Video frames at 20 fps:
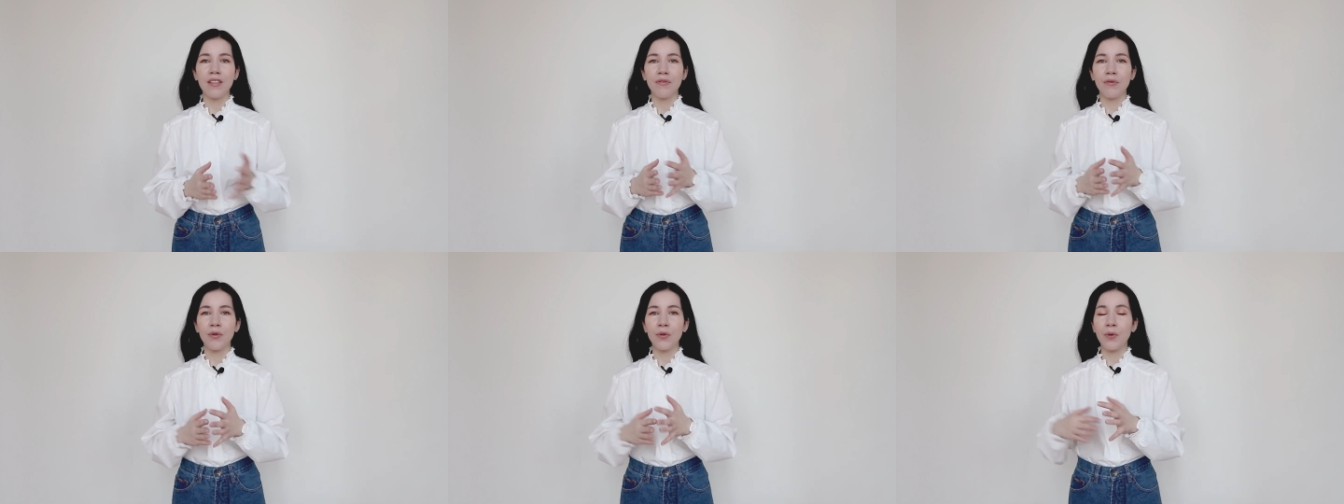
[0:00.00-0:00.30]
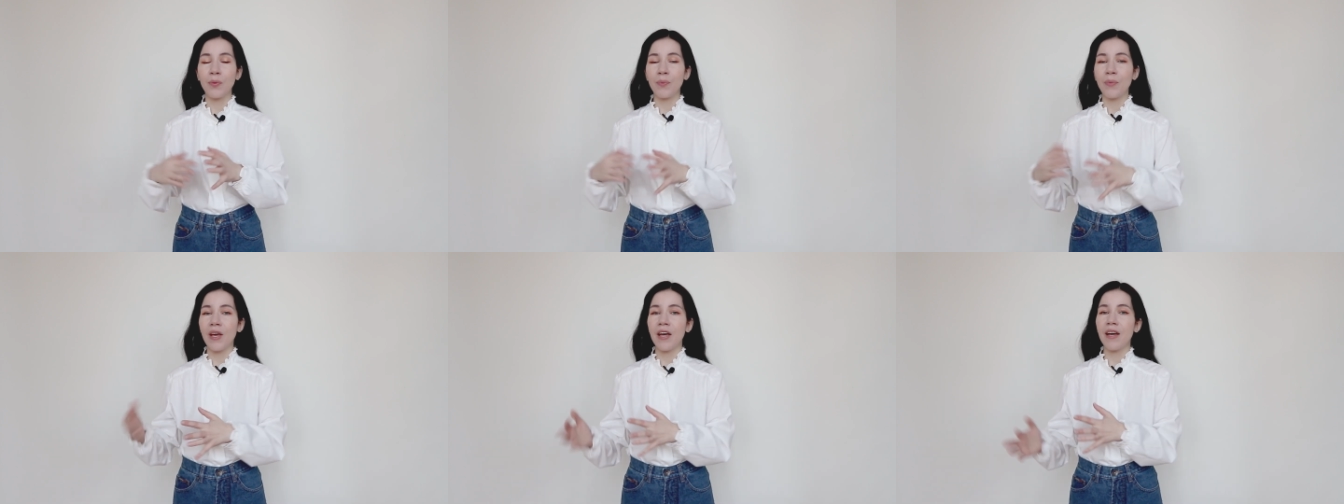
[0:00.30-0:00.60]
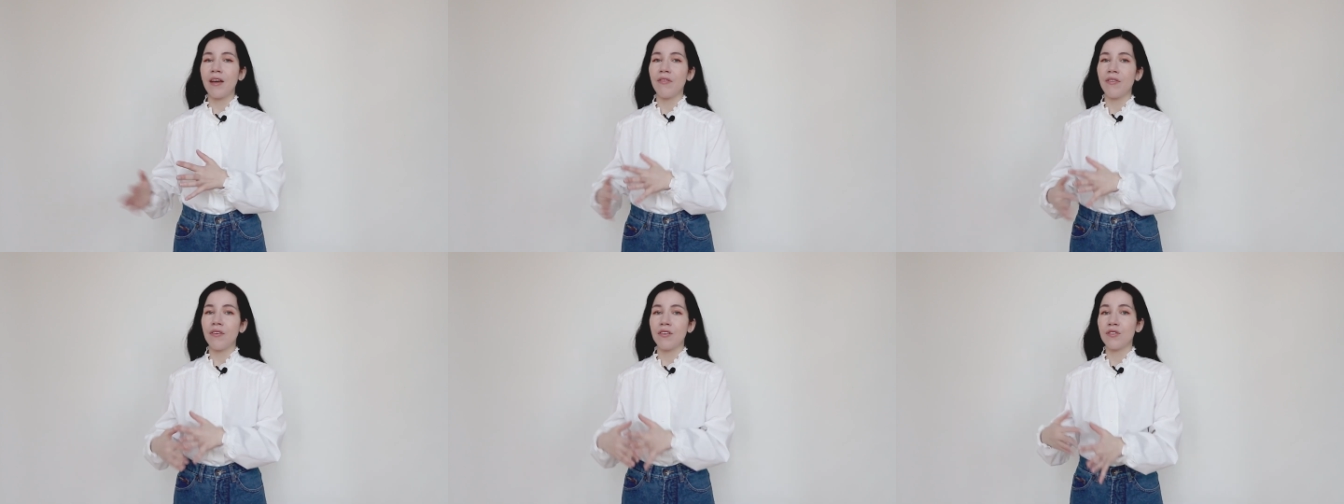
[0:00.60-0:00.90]
if you don't
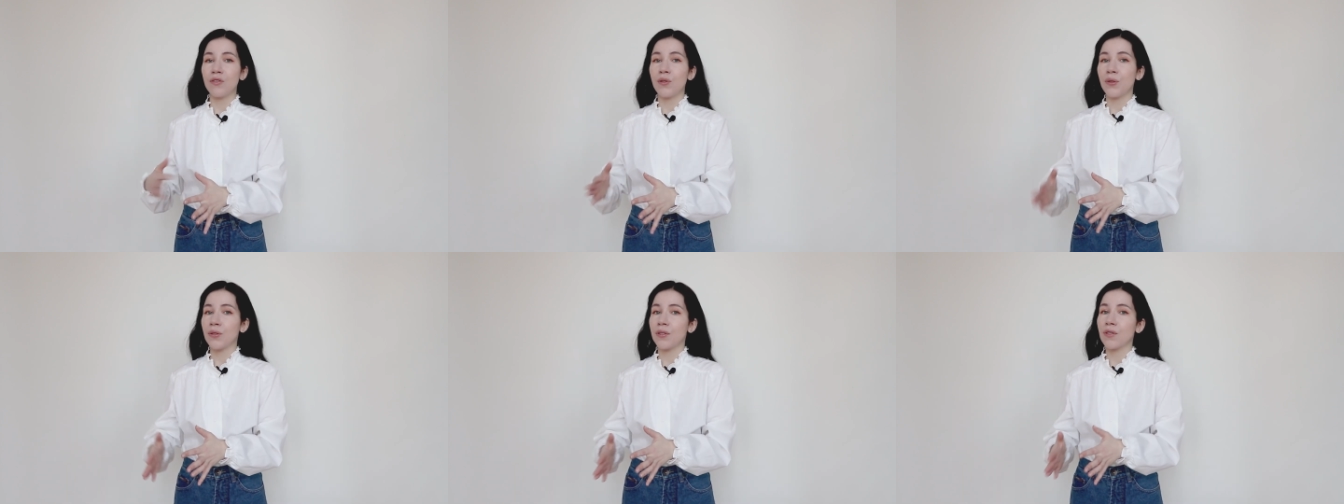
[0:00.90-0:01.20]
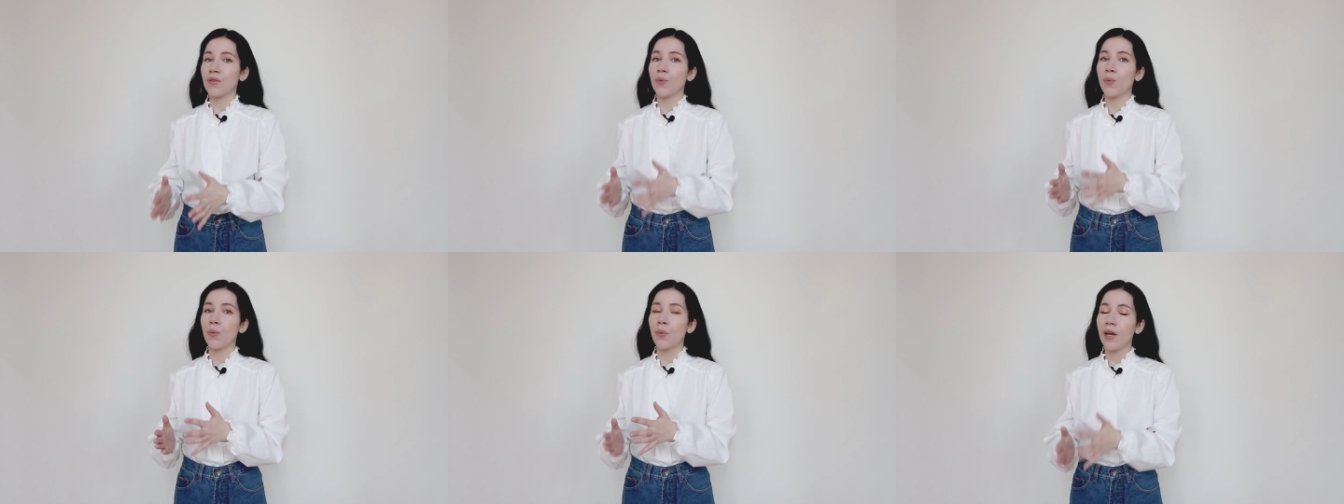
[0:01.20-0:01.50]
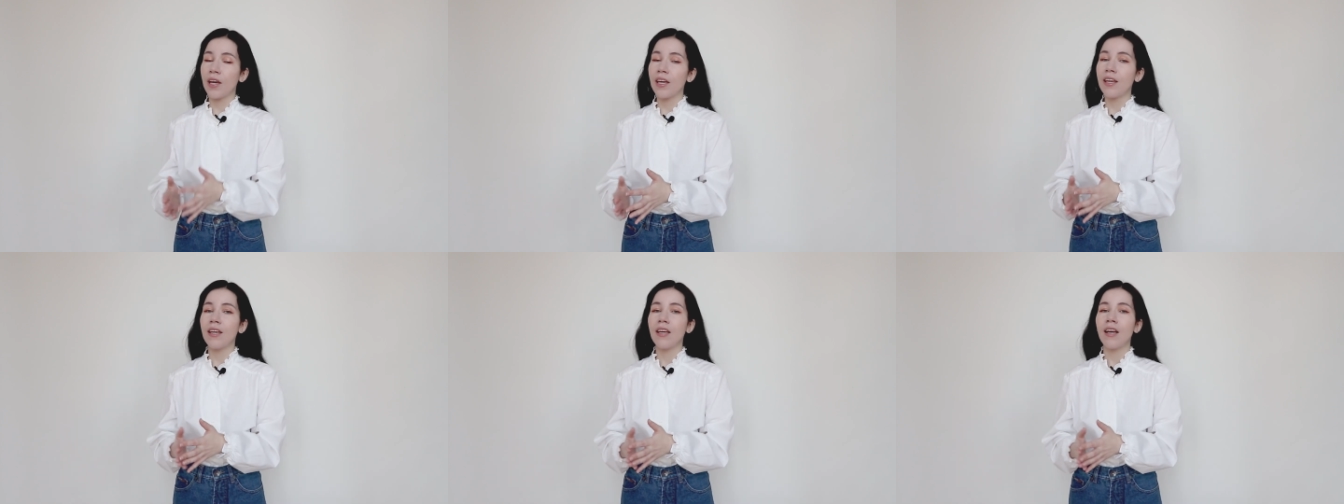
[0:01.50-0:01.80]
behave a certain
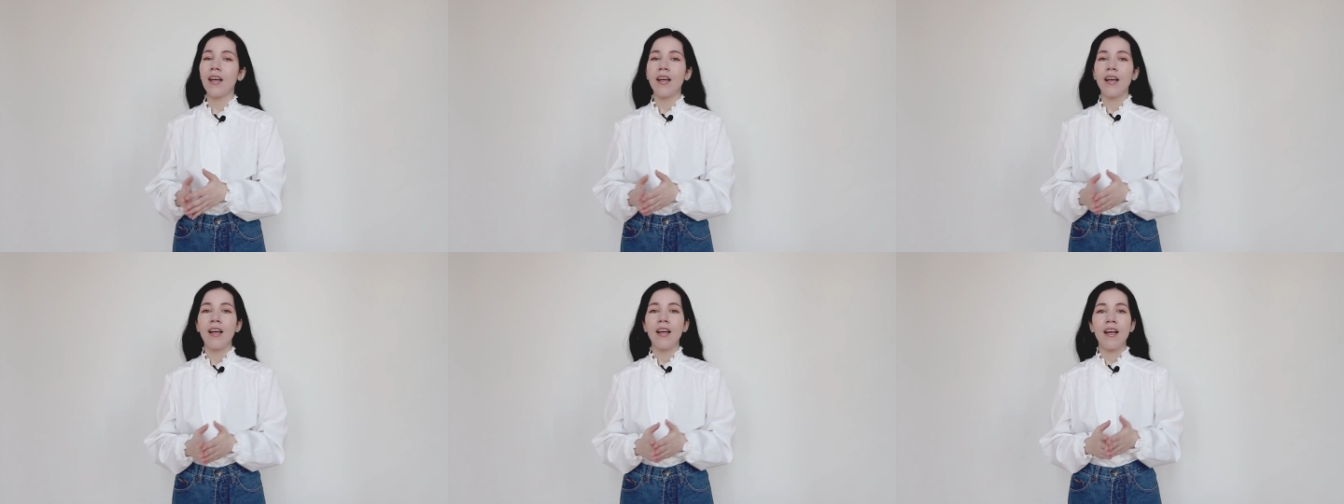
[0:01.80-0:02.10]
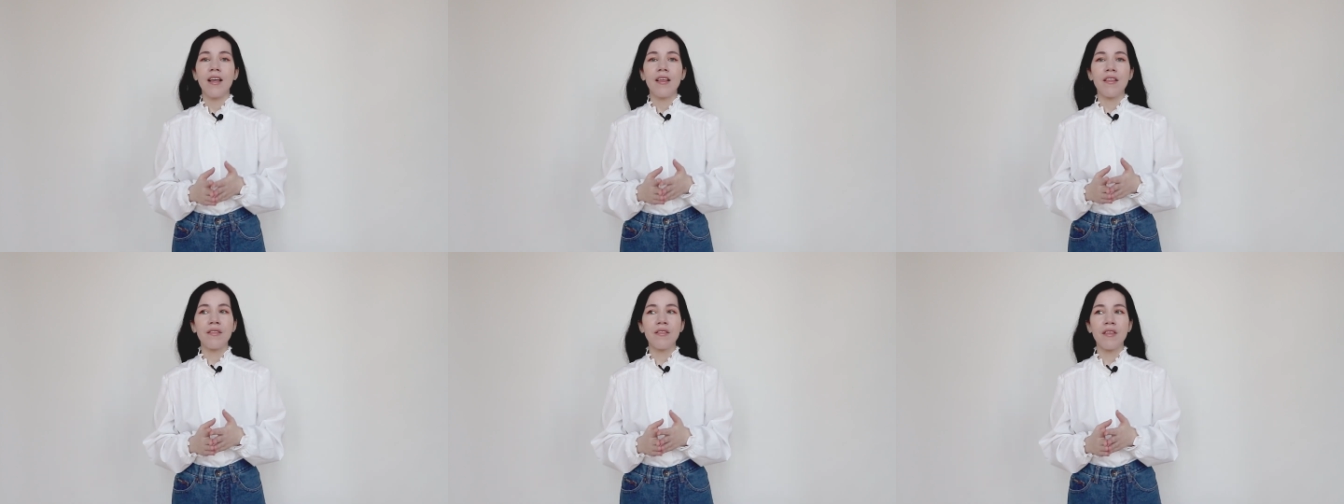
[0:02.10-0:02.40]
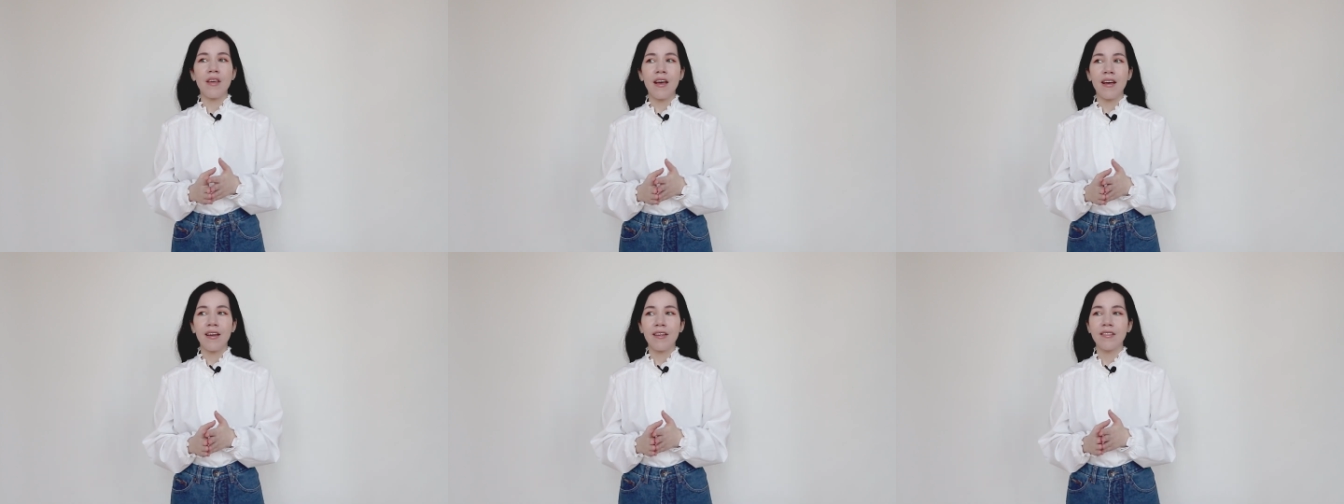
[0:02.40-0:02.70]
way,
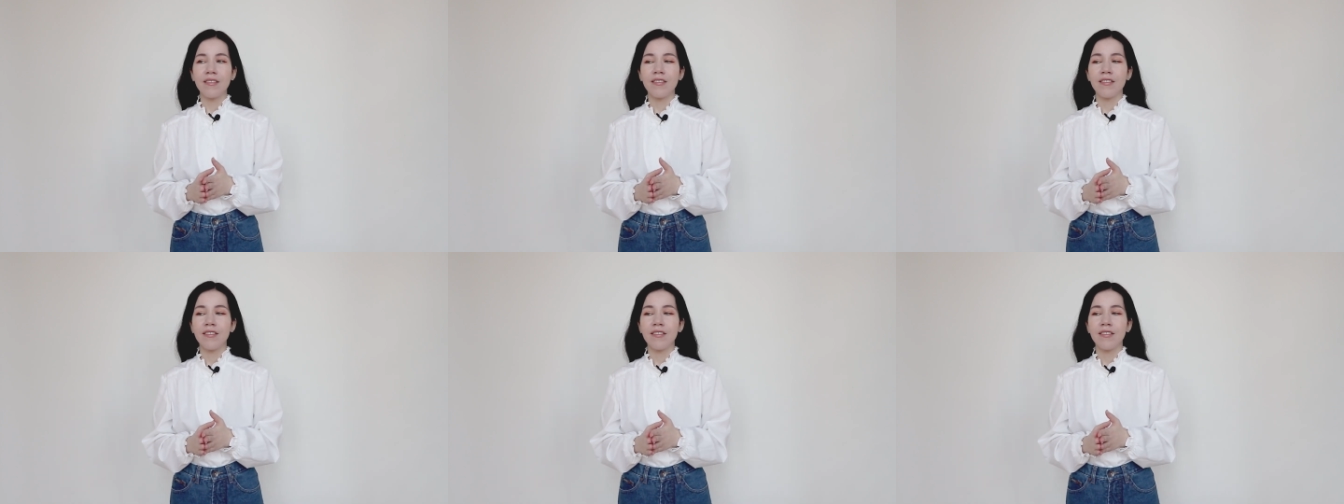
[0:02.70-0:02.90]
then